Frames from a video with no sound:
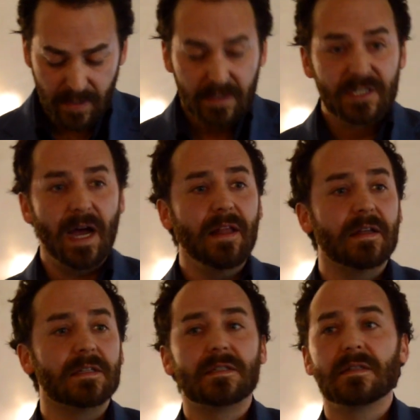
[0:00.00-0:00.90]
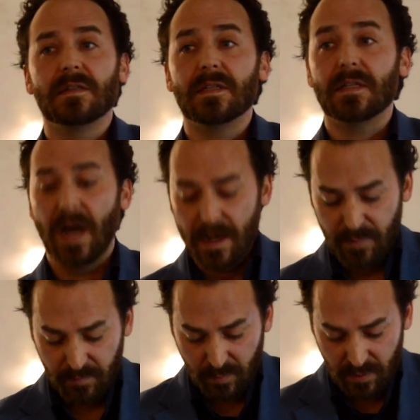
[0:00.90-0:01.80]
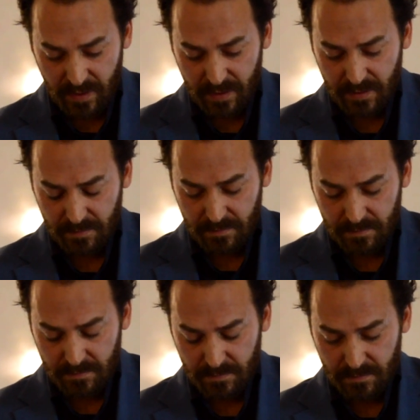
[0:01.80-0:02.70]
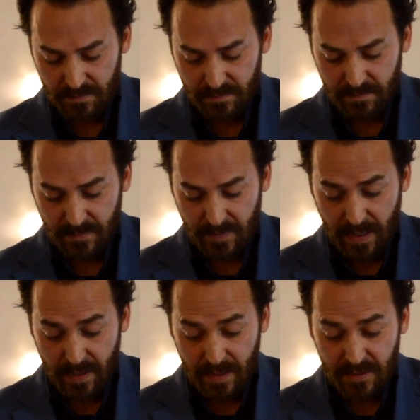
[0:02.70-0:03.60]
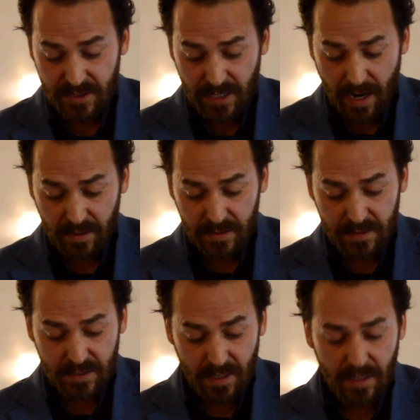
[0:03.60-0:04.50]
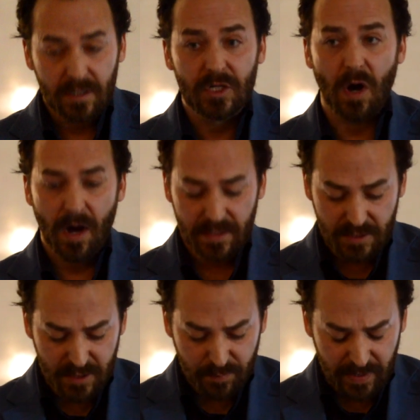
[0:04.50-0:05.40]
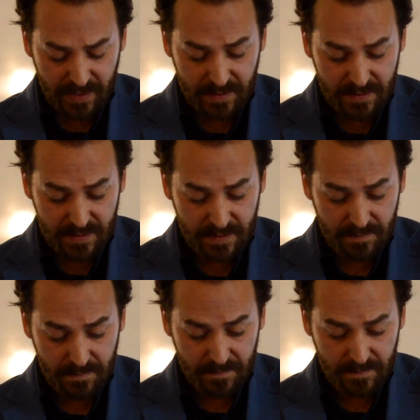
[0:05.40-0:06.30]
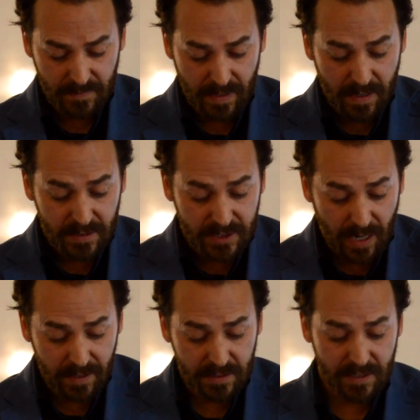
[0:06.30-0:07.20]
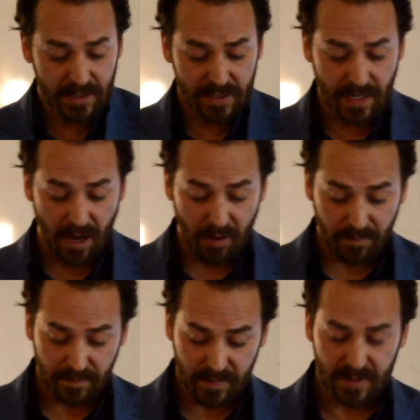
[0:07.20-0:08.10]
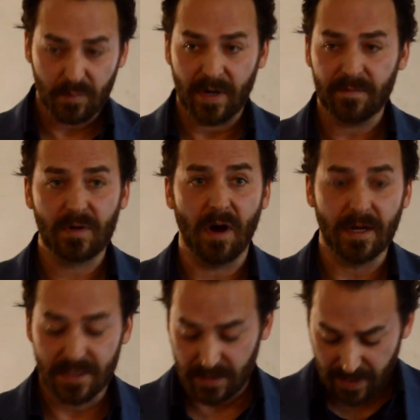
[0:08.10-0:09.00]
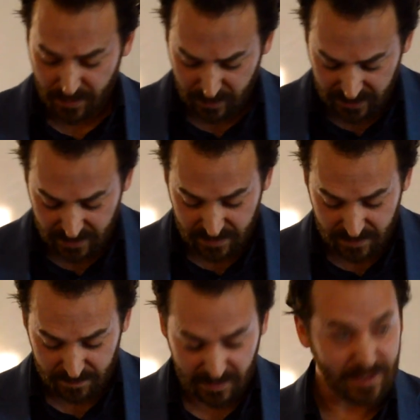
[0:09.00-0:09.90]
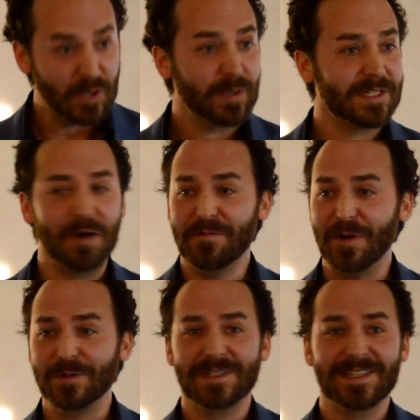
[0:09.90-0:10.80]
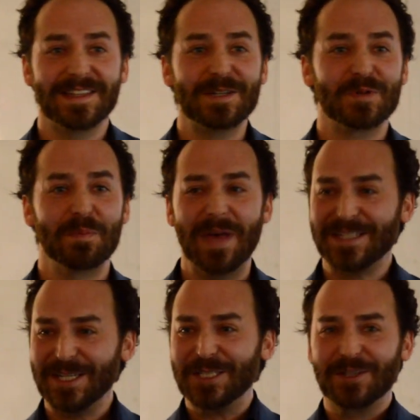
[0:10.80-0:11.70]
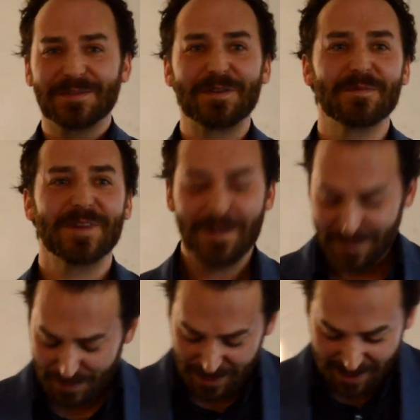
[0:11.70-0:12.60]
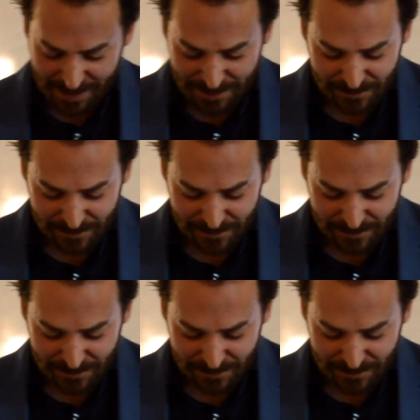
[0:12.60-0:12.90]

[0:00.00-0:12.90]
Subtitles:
Silence is a type of word. In silence, God speaks. Silence itself is one of God's languages, and so are cell phones. This was a message from on high.